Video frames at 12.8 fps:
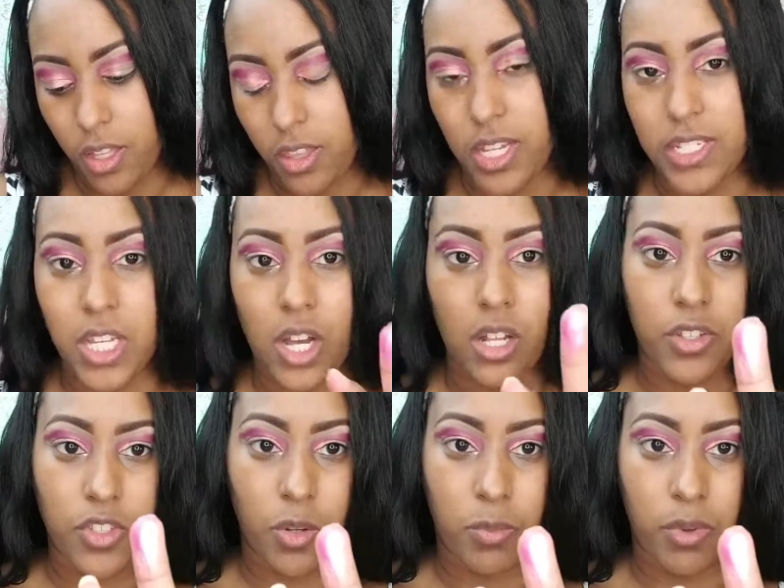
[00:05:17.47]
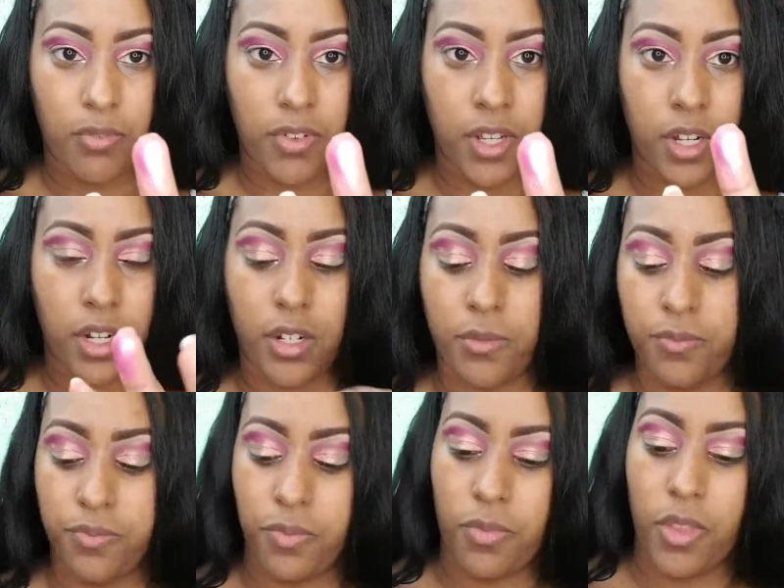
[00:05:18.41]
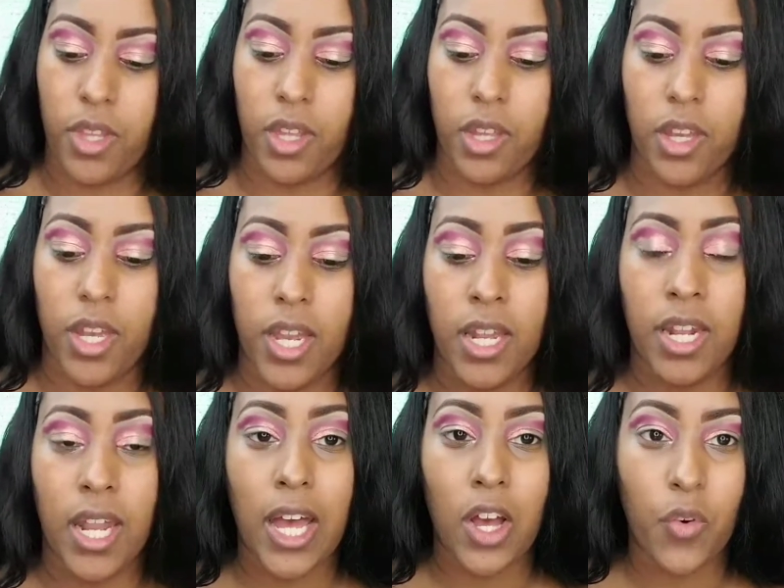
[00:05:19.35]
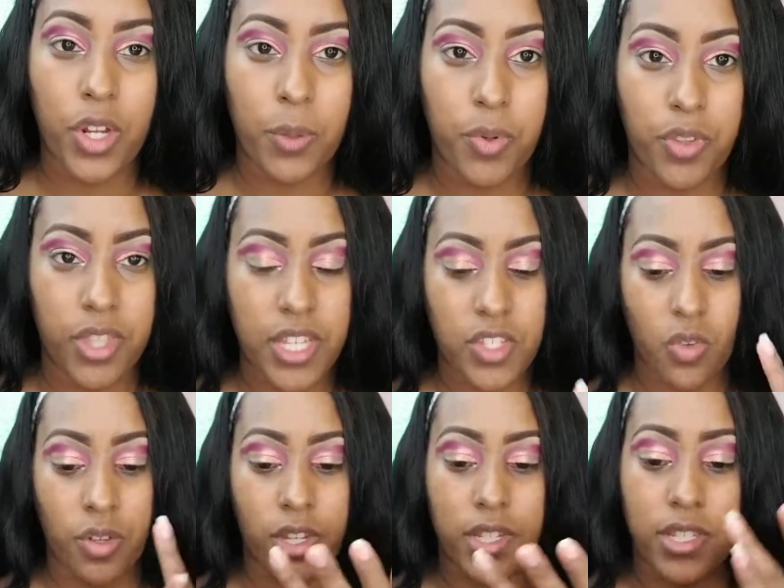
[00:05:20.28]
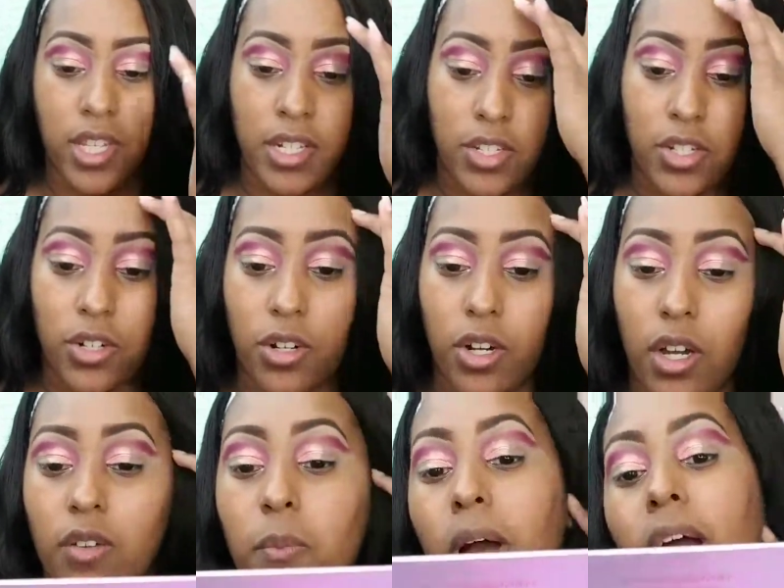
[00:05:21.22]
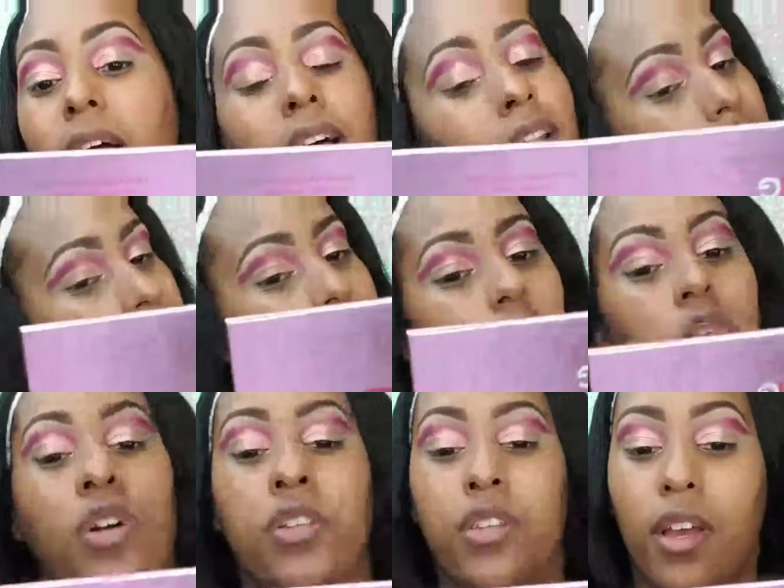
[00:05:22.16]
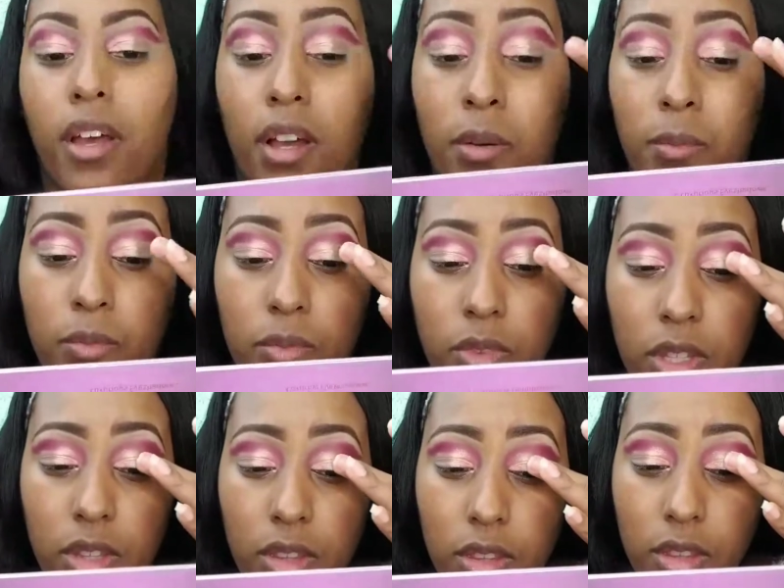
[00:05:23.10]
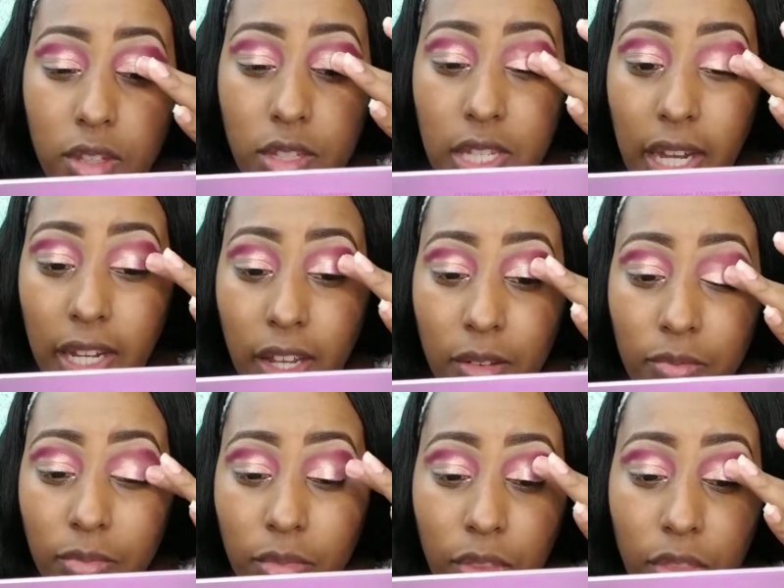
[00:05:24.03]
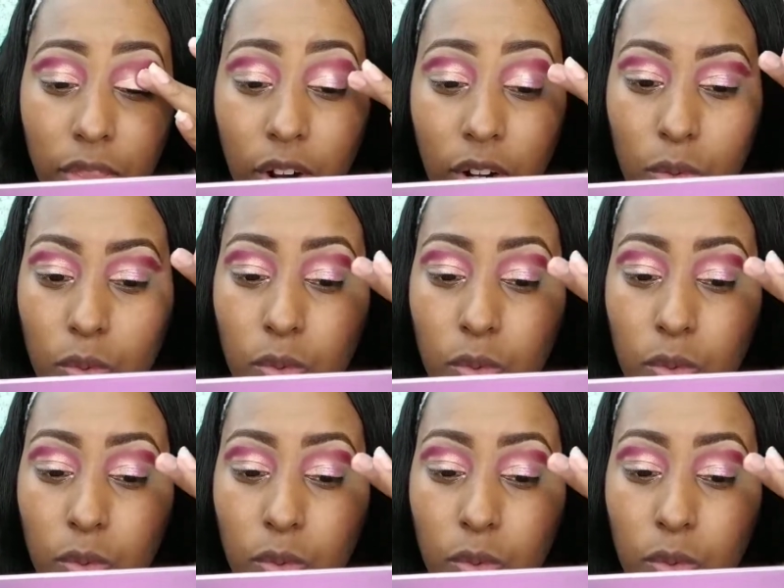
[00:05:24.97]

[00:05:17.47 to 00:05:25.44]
That's how it looks on my finger. And now I'm going to put this on the center of my eyelids, or on the second, third,